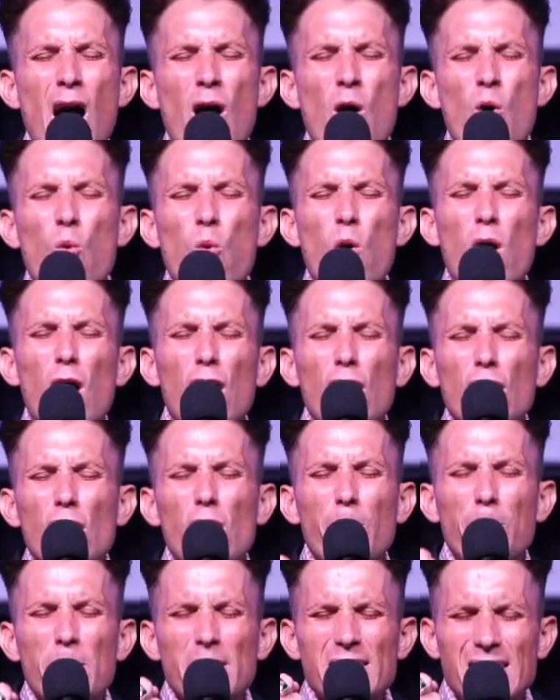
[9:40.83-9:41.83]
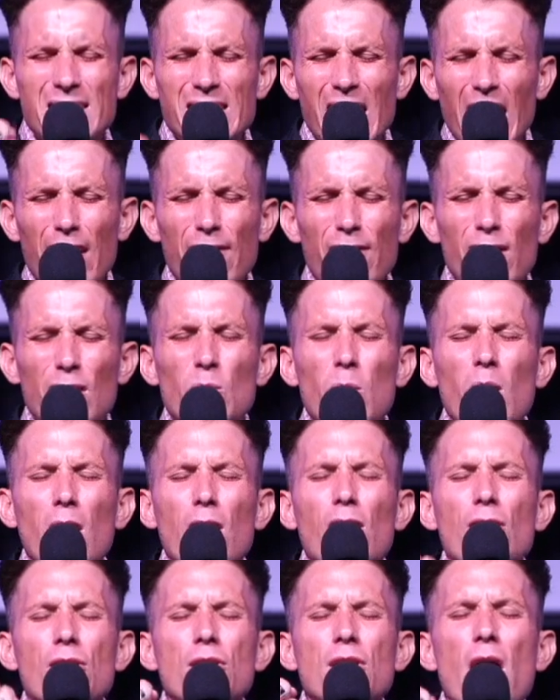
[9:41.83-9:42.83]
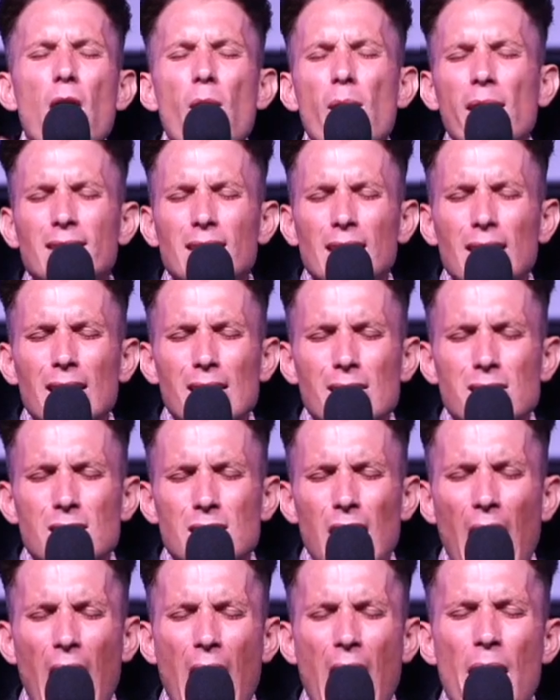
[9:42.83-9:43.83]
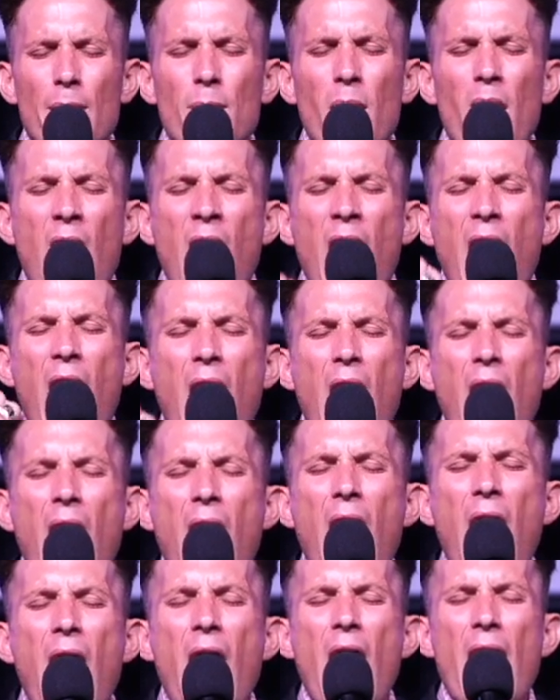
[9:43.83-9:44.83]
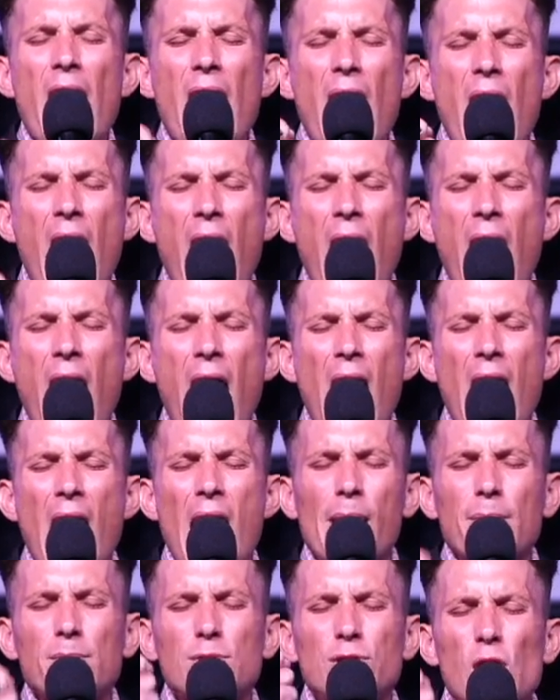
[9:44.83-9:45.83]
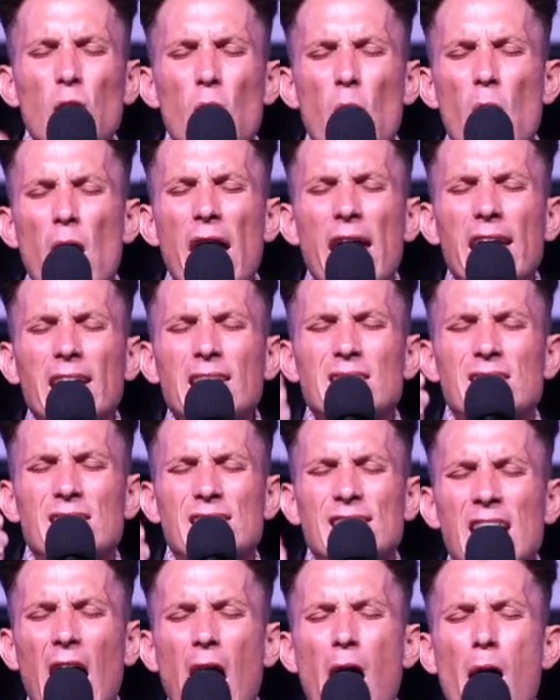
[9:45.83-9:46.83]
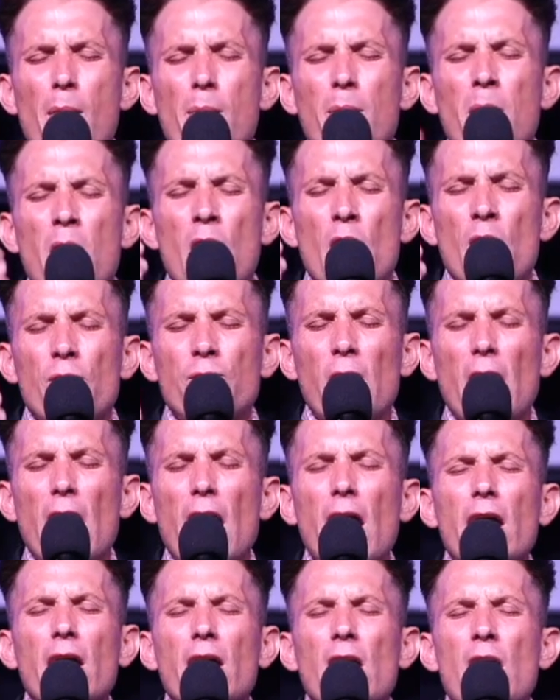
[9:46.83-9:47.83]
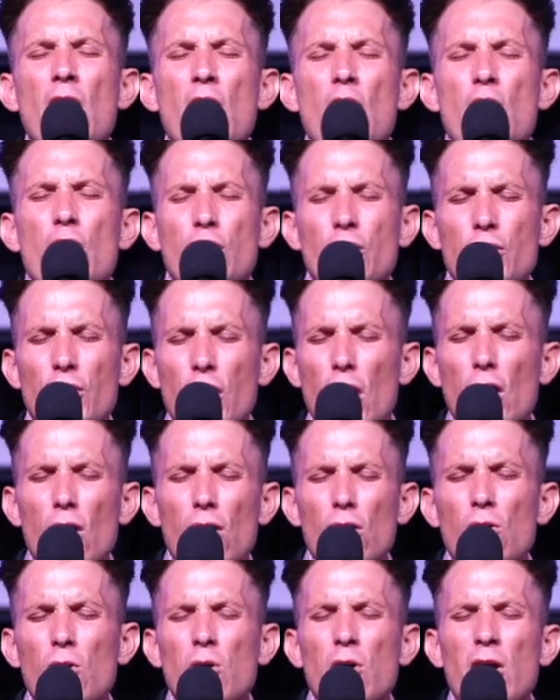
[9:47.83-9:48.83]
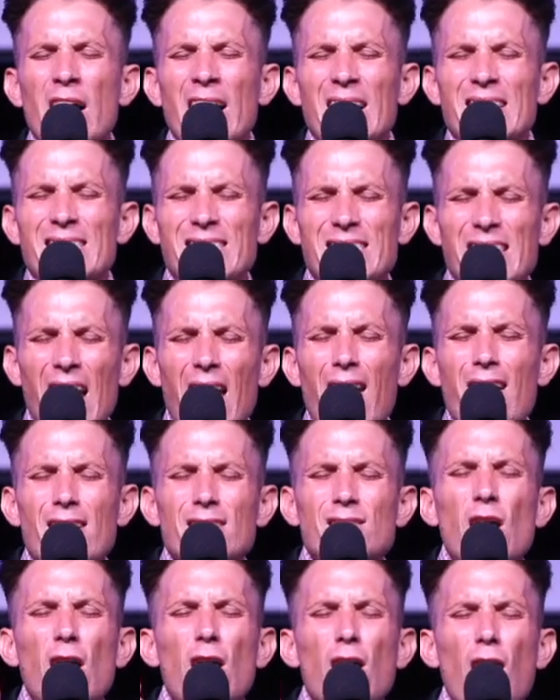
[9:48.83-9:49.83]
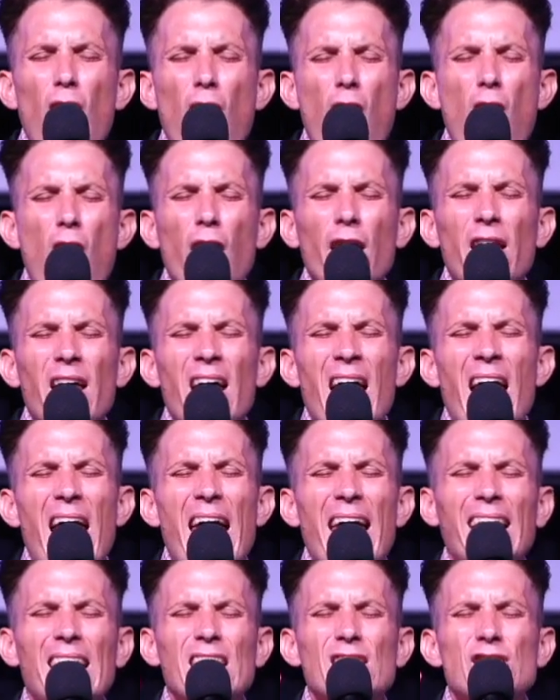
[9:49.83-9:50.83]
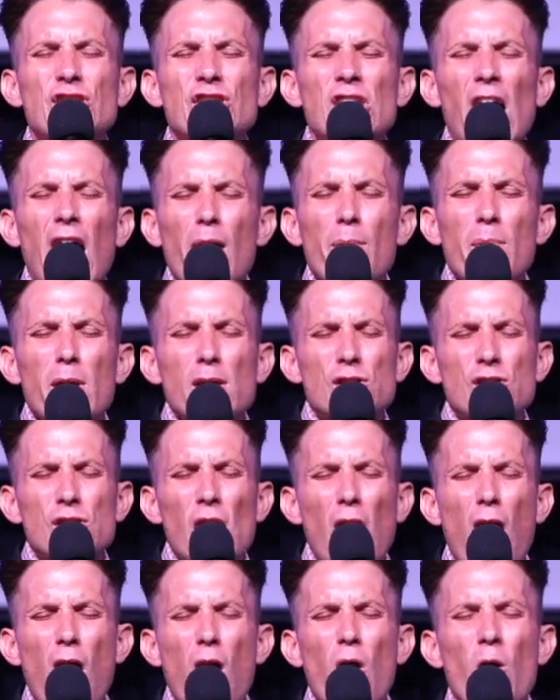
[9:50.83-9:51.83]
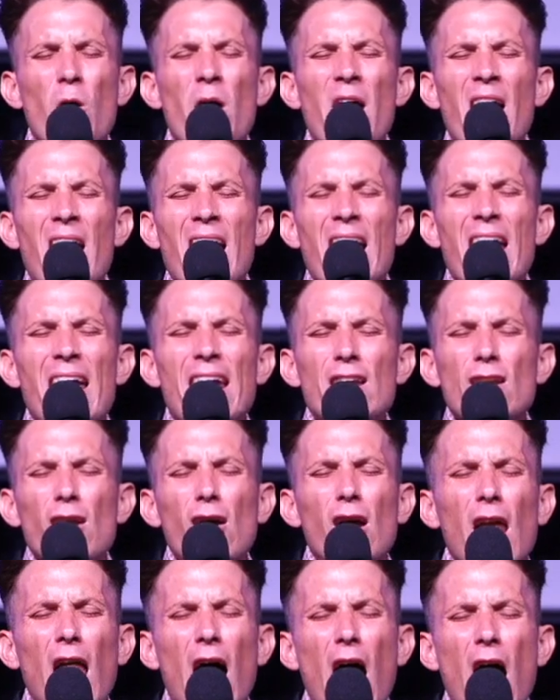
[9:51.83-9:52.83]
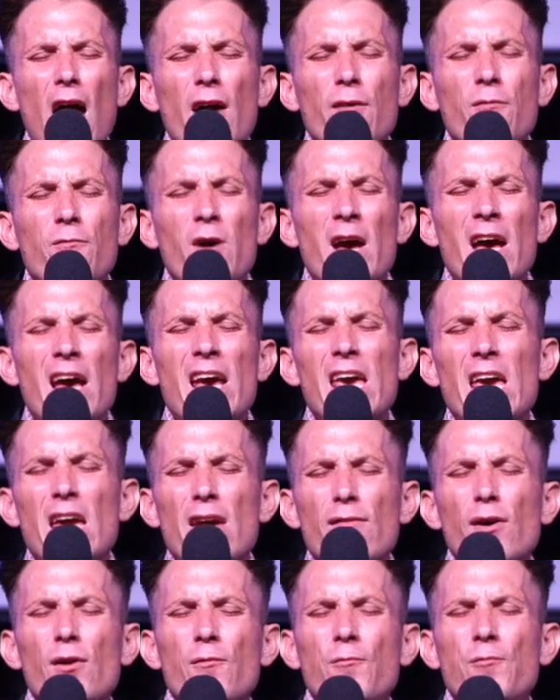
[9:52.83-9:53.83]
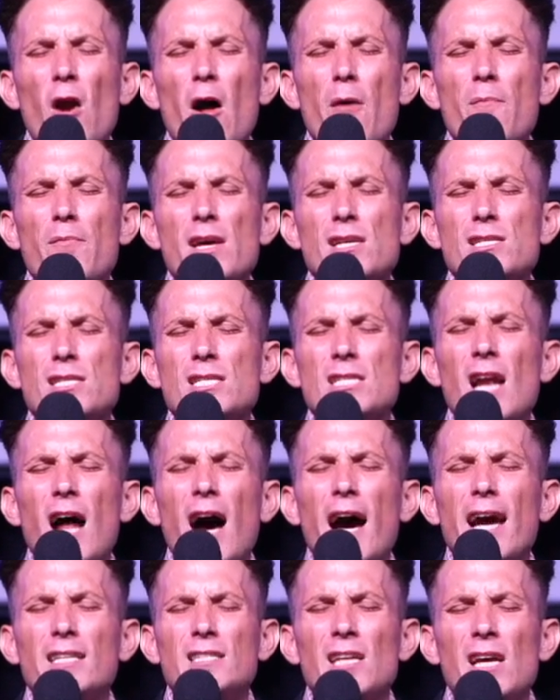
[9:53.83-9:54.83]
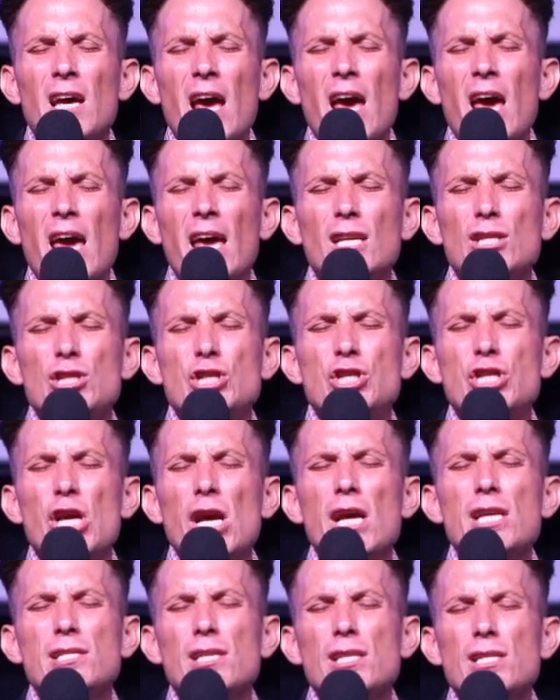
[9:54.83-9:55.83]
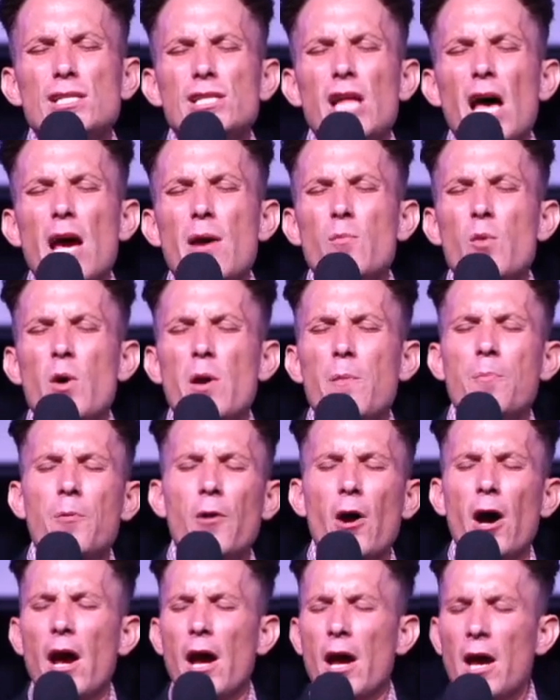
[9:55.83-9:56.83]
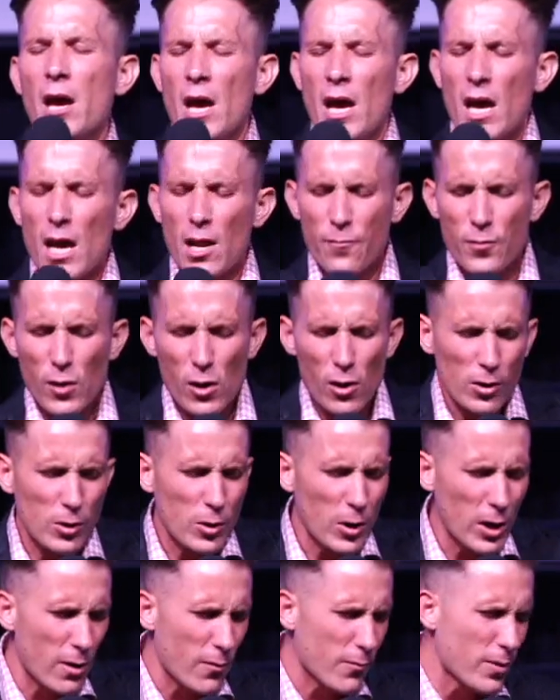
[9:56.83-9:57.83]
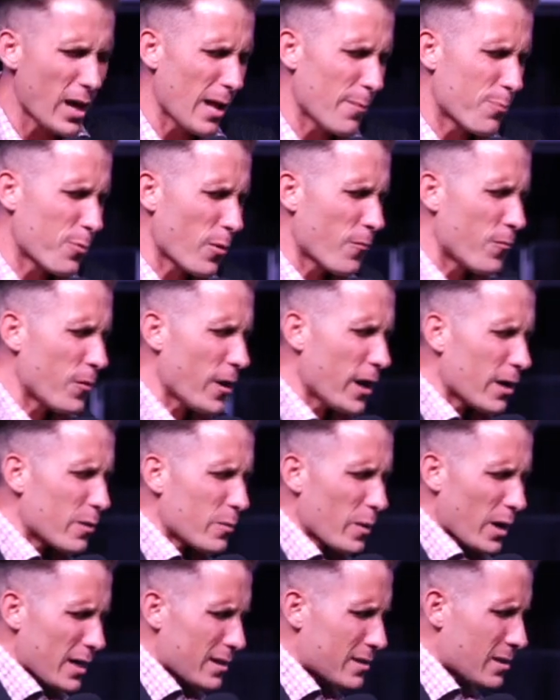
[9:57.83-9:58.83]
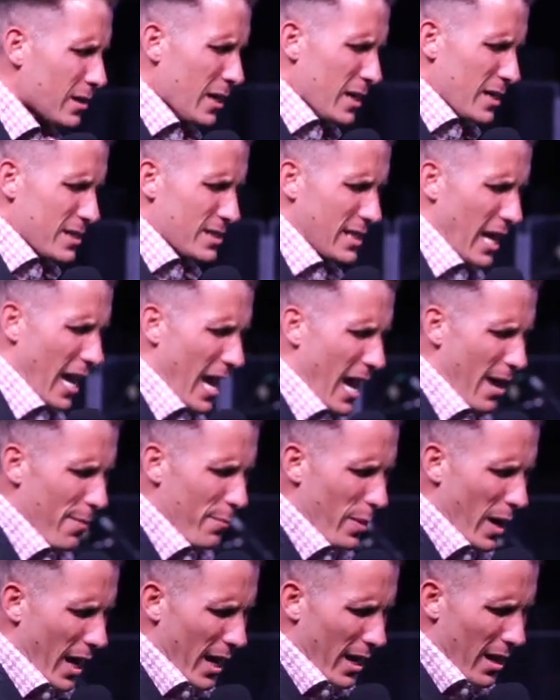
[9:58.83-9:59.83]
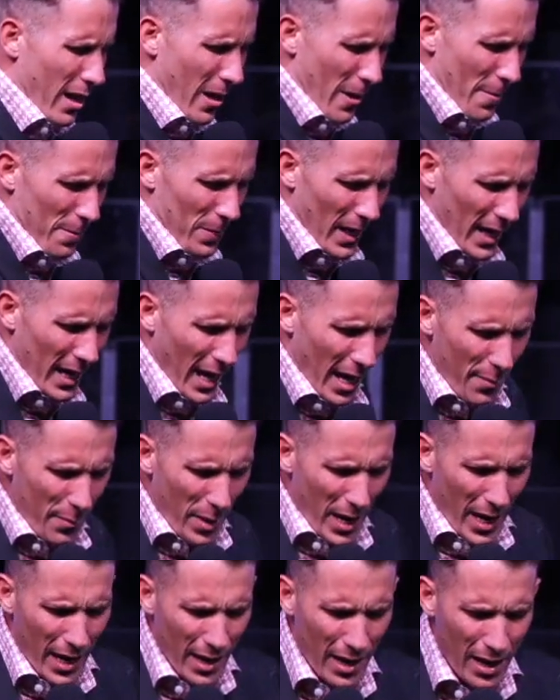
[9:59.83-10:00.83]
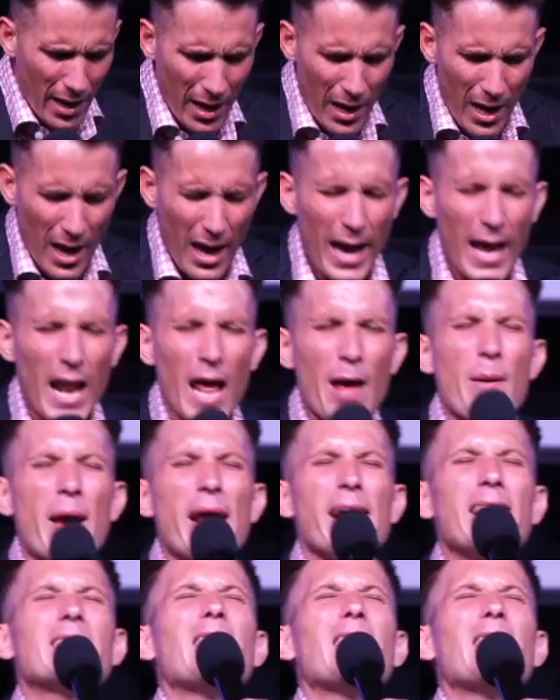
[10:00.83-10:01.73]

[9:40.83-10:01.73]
Will you perceive it? Will you know it in this time? I am doing something new, says the Lord, and it shall be so in your life, even from this night. In Jesus' name we pray. And if you agree with that prophetic word, say amen and amen and amen.